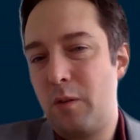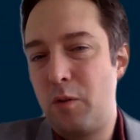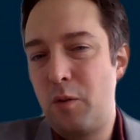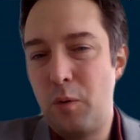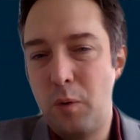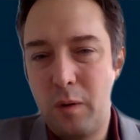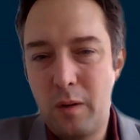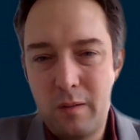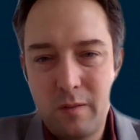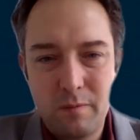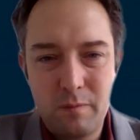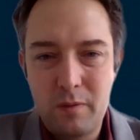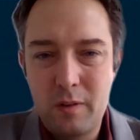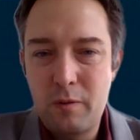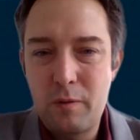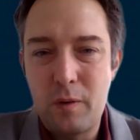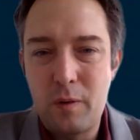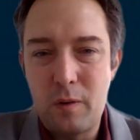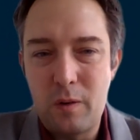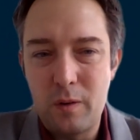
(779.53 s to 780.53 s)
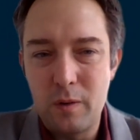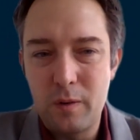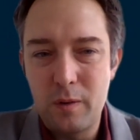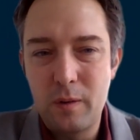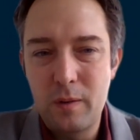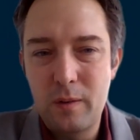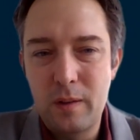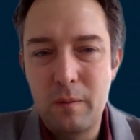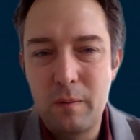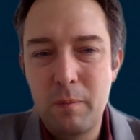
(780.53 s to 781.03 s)
true for all
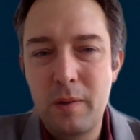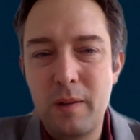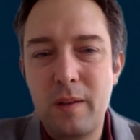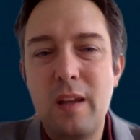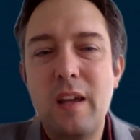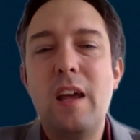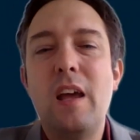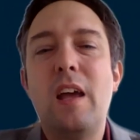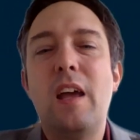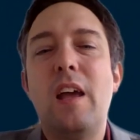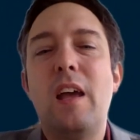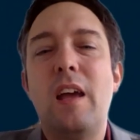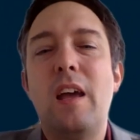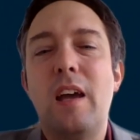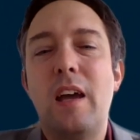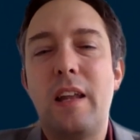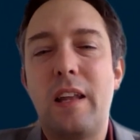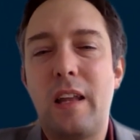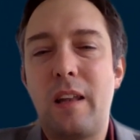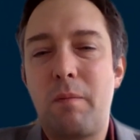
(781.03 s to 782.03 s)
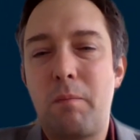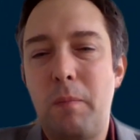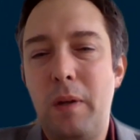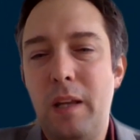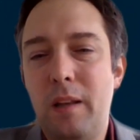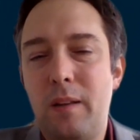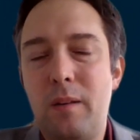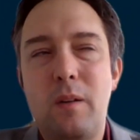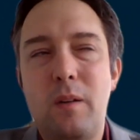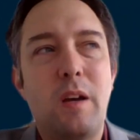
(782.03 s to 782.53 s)
systems. And that
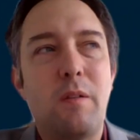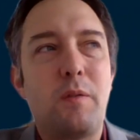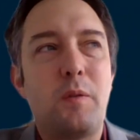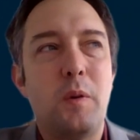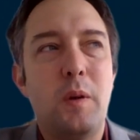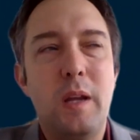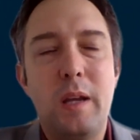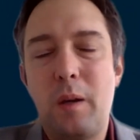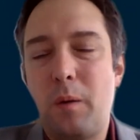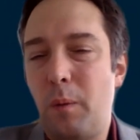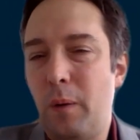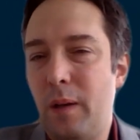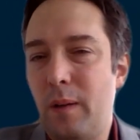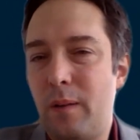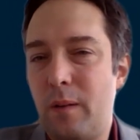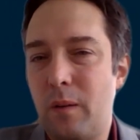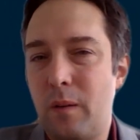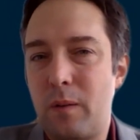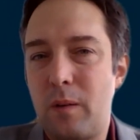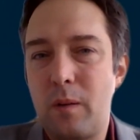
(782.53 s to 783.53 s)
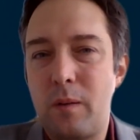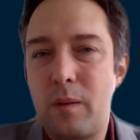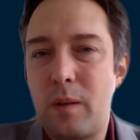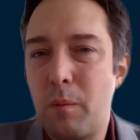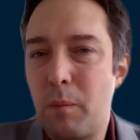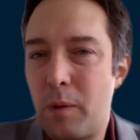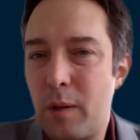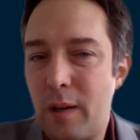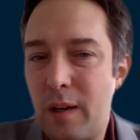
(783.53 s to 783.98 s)
means you have to increase your system